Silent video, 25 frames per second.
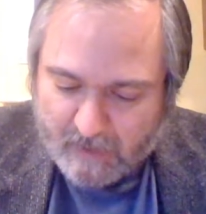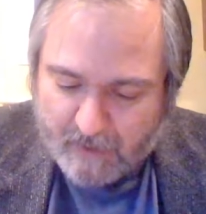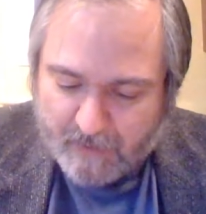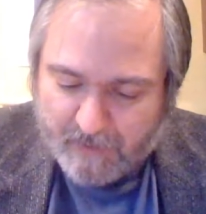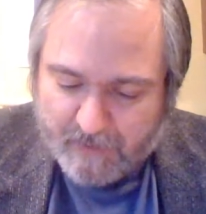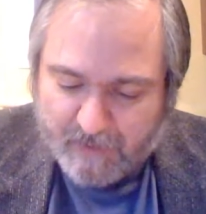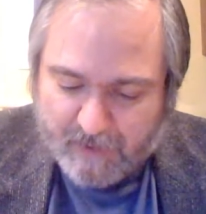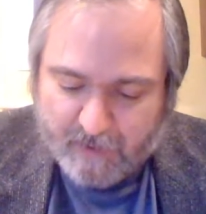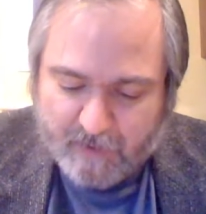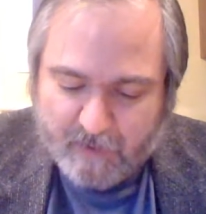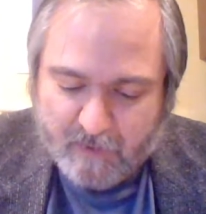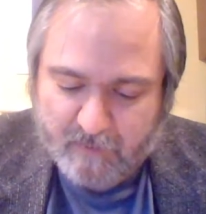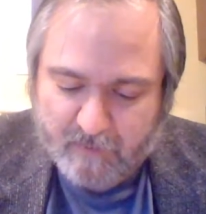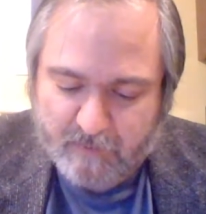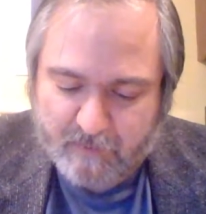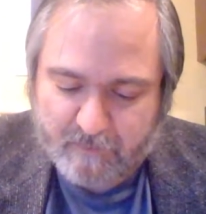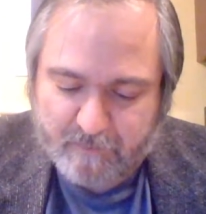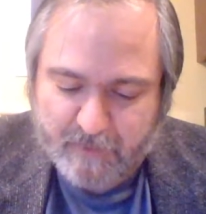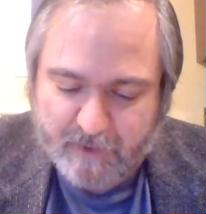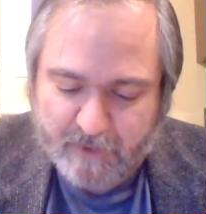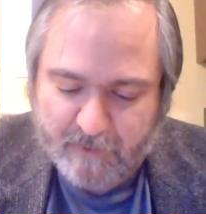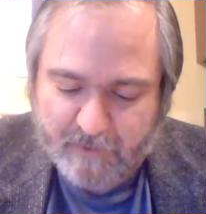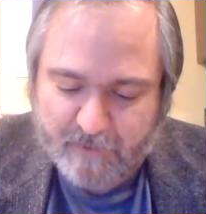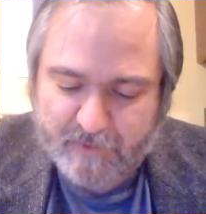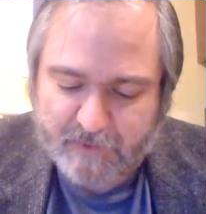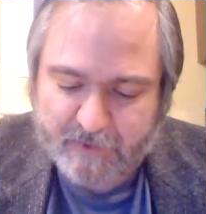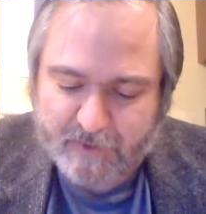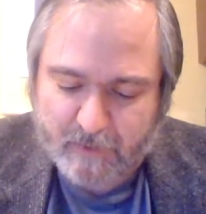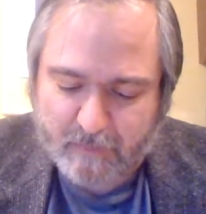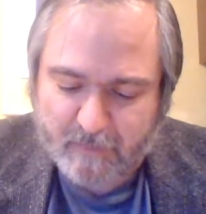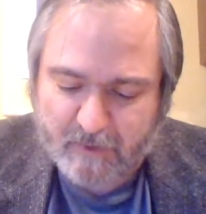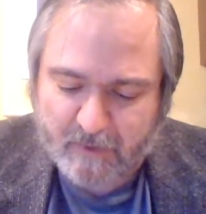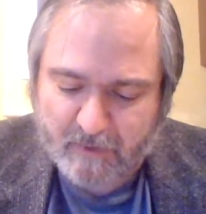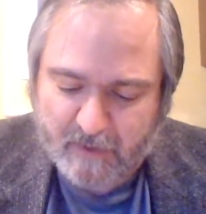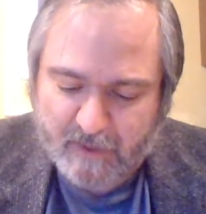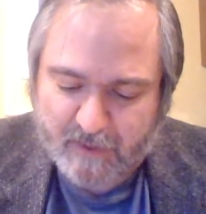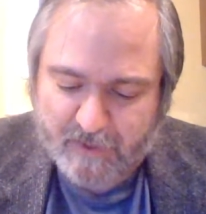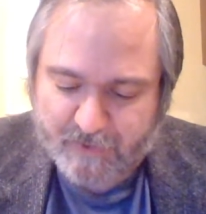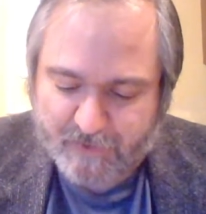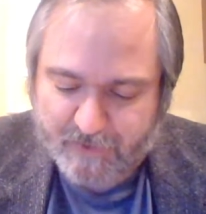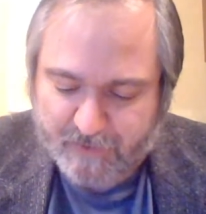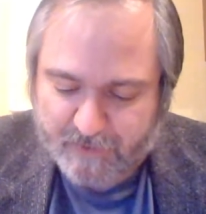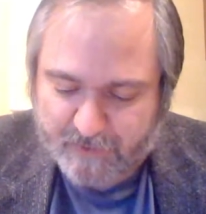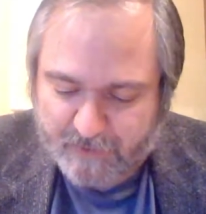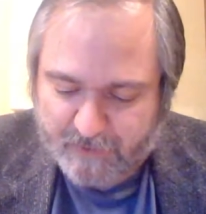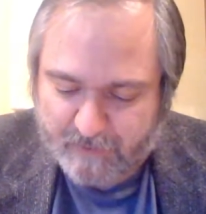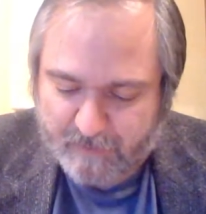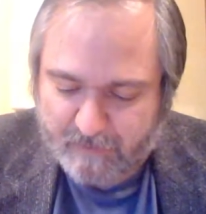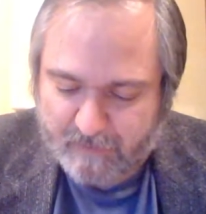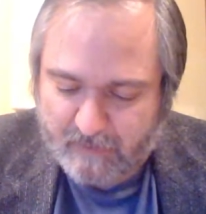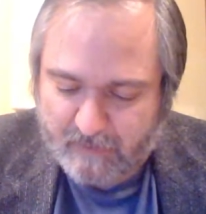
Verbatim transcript: Their computer simulations,